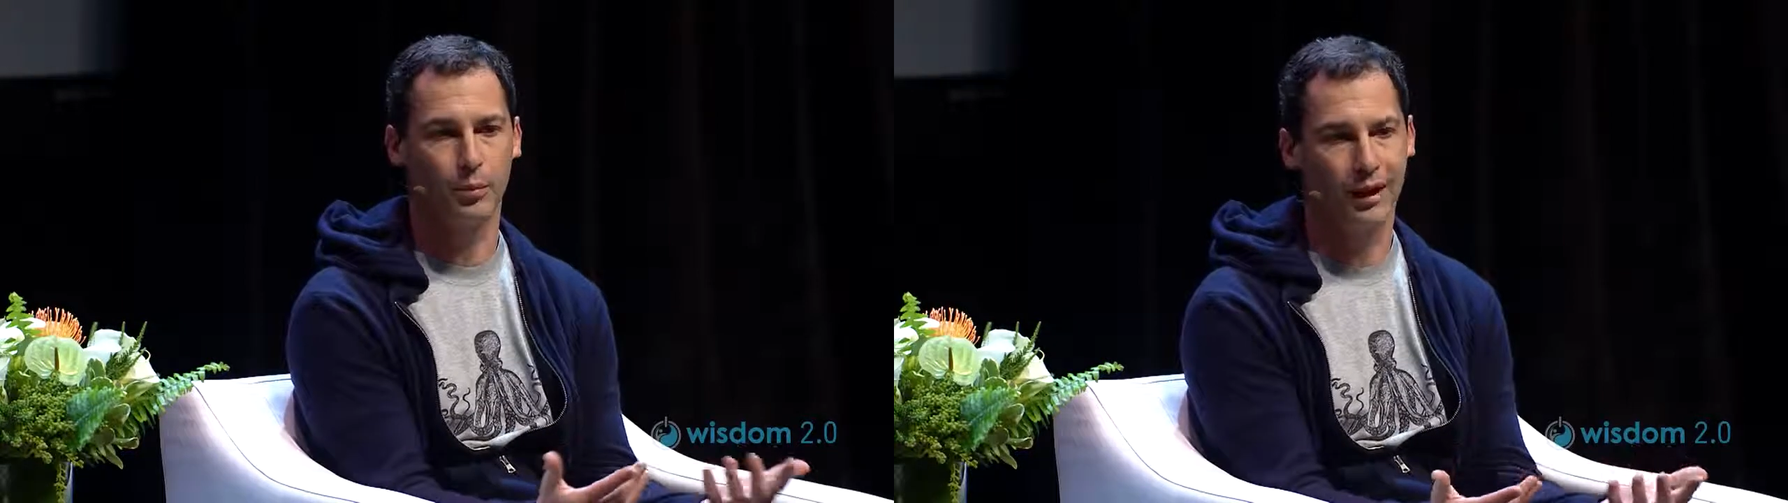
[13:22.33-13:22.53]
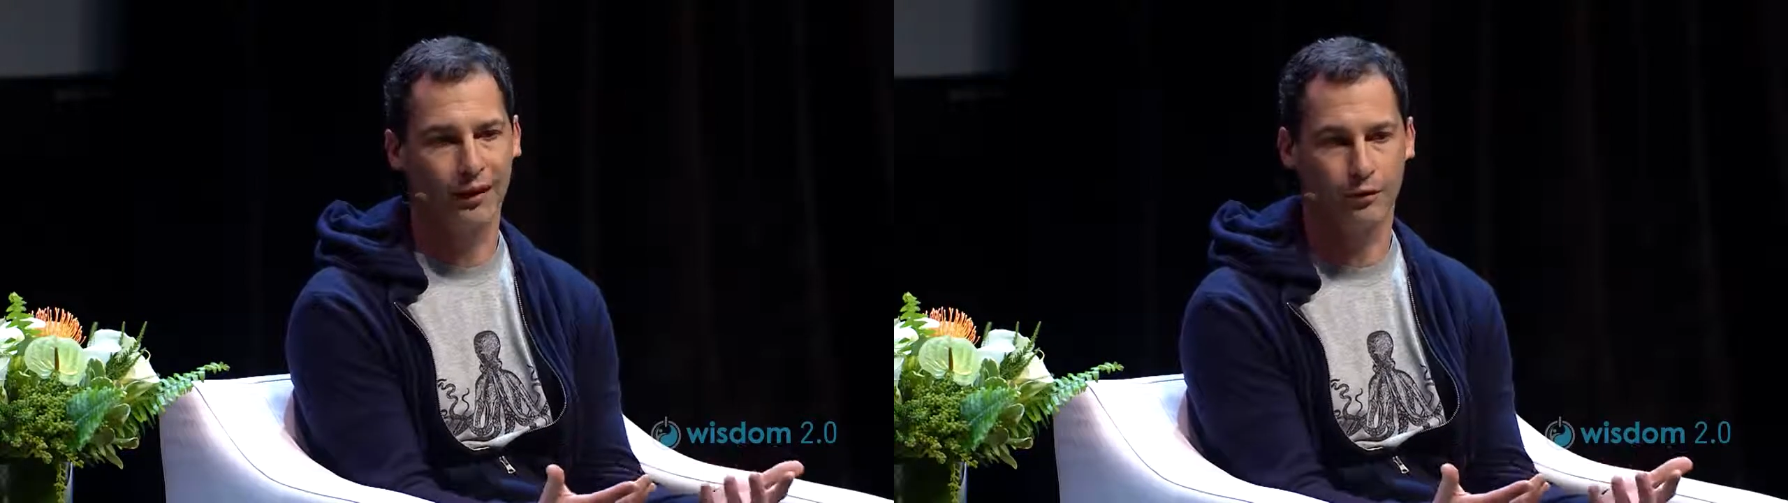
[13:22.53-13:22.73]

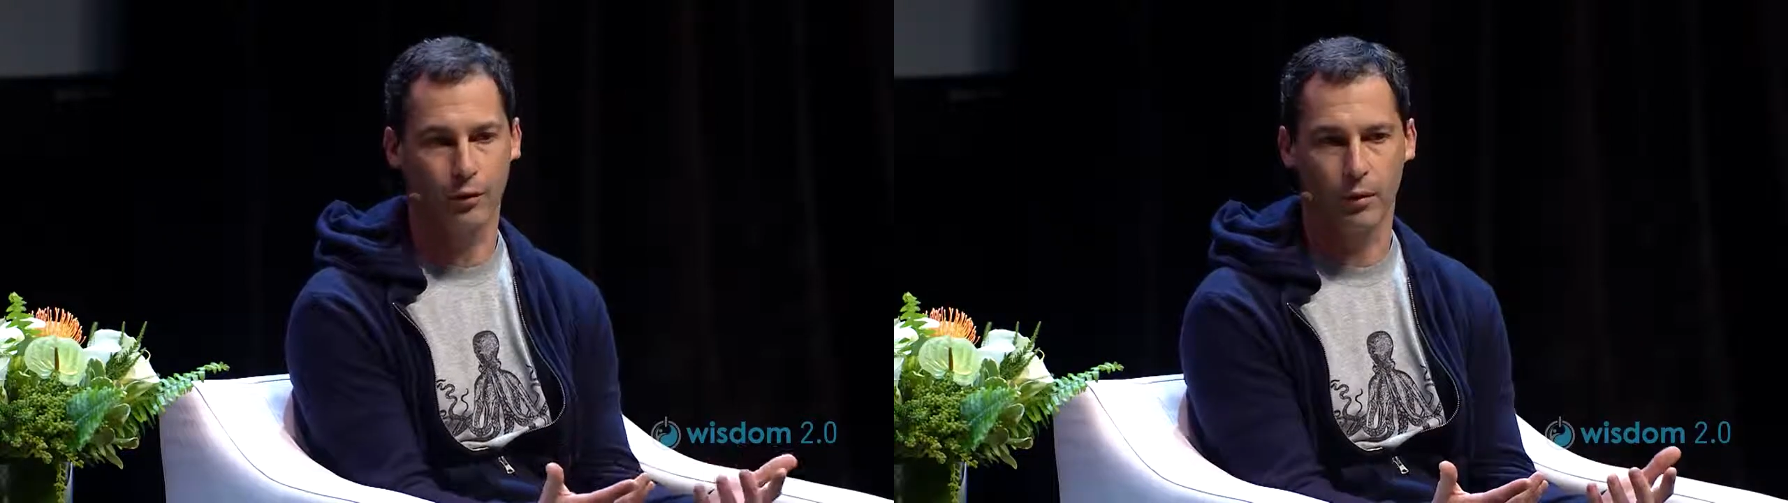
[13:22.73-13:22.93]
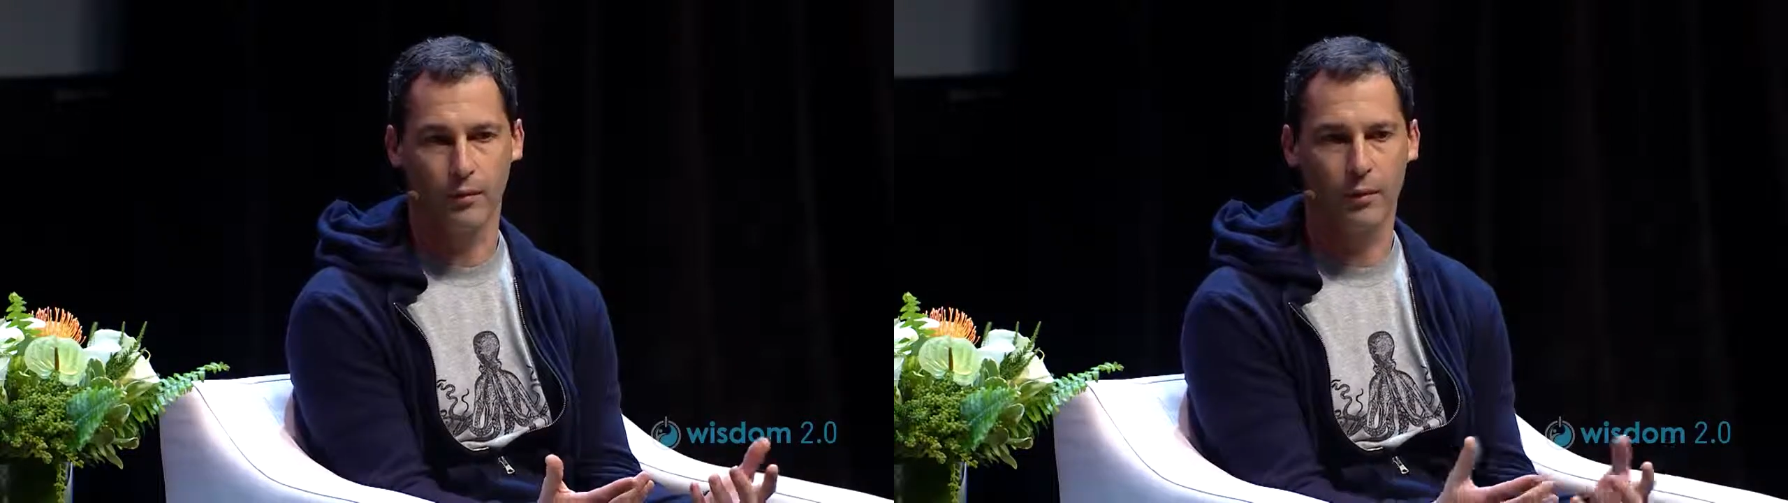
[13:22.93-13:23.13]

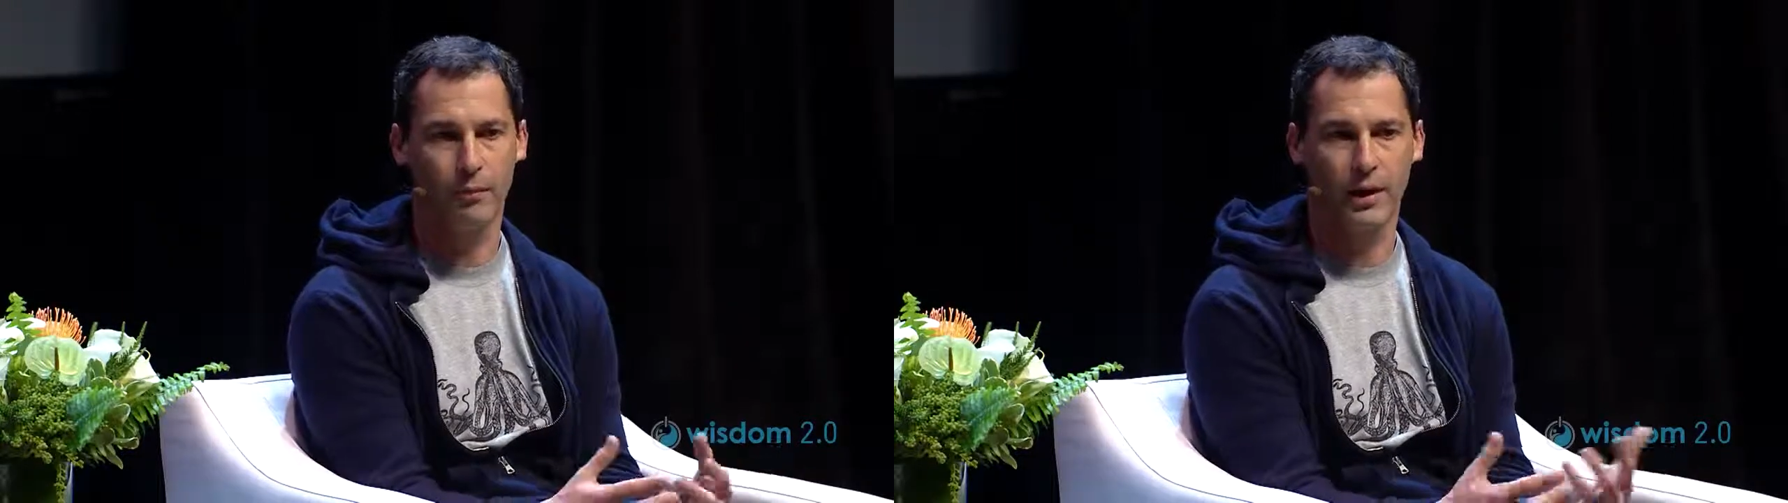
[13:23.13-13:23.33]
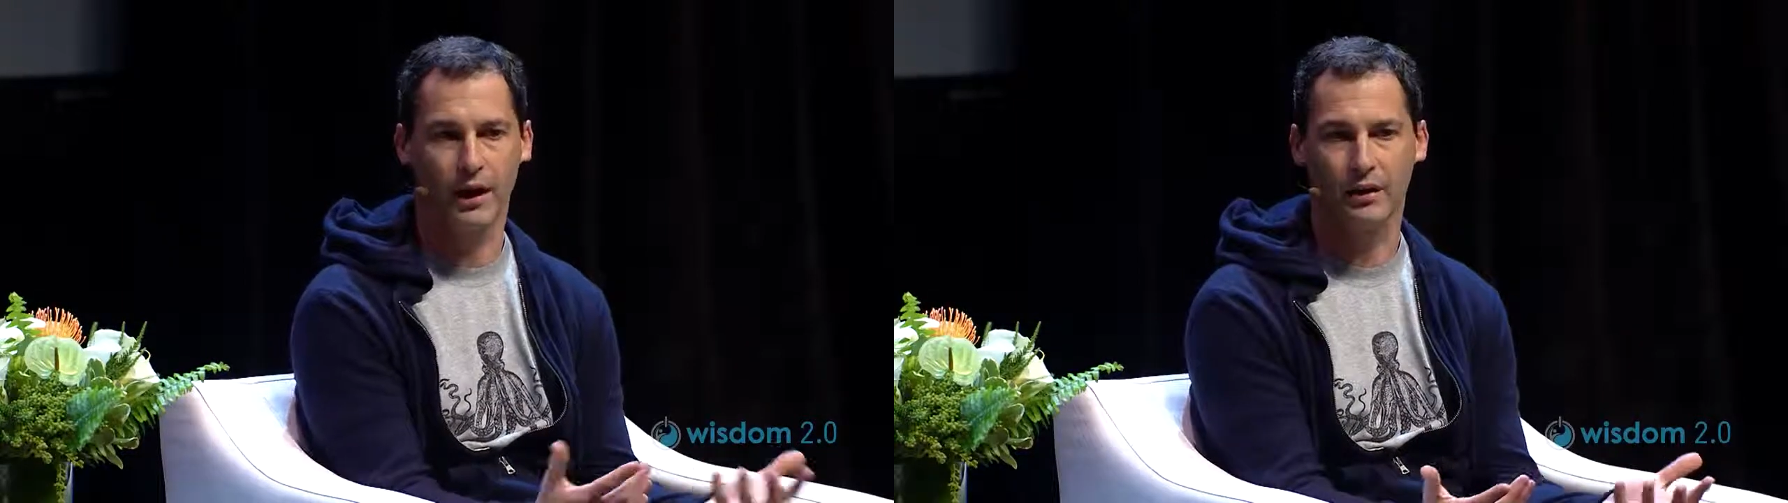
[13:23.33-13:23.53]
platform that
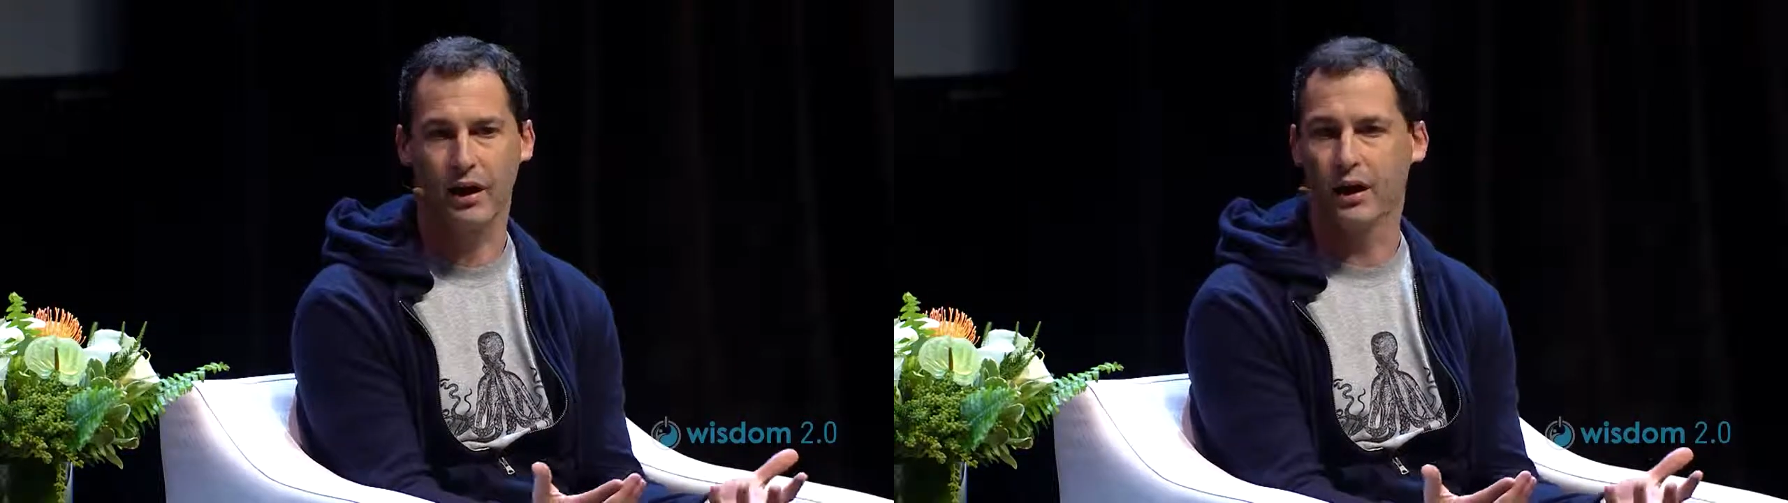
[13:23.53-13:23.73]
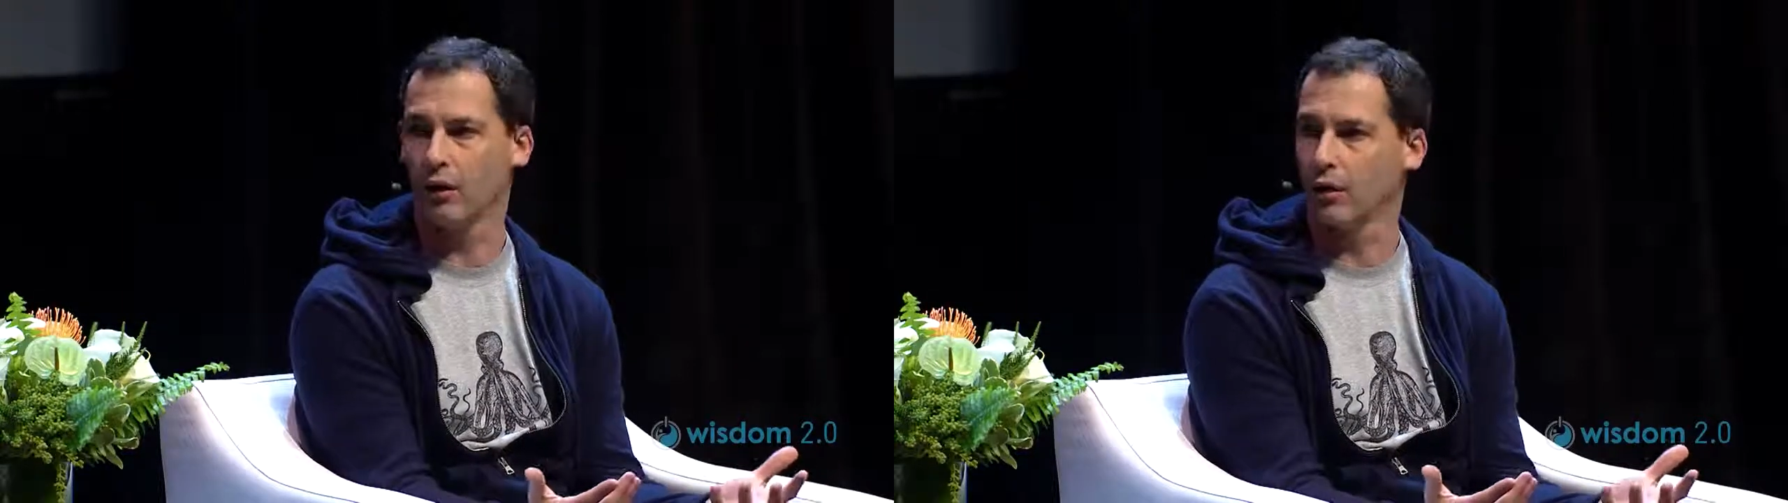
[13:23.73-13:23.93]
make
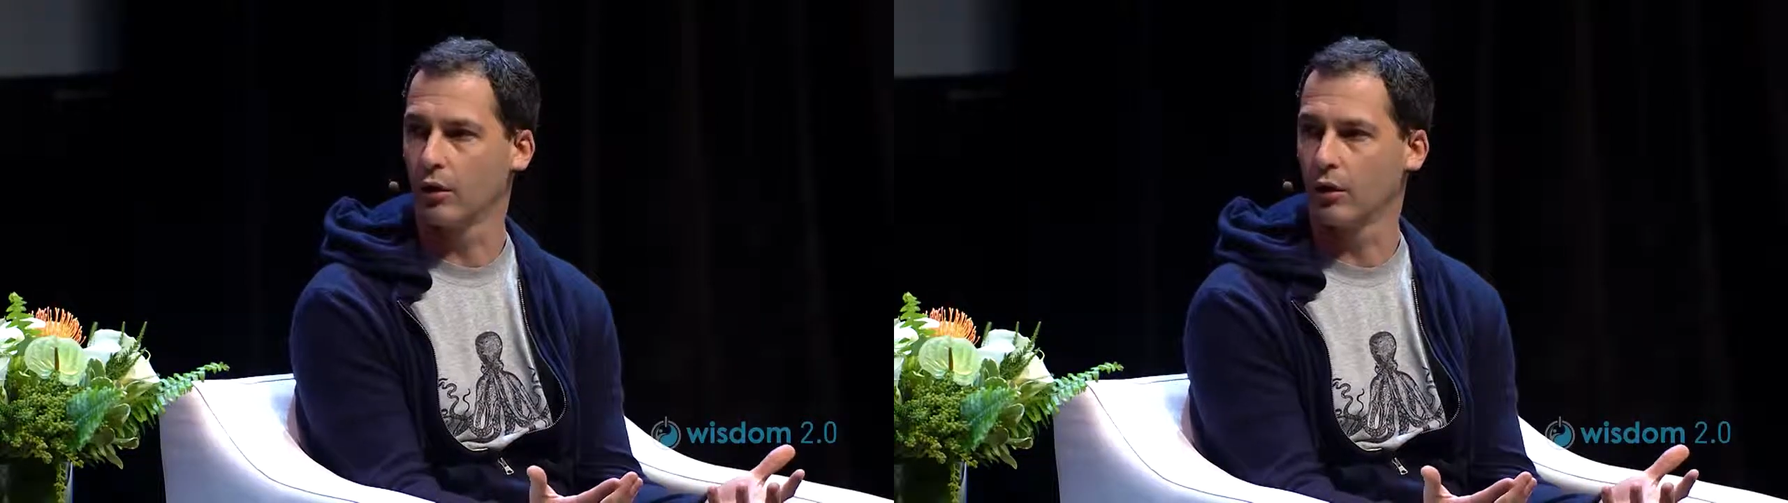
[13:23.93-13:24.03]
that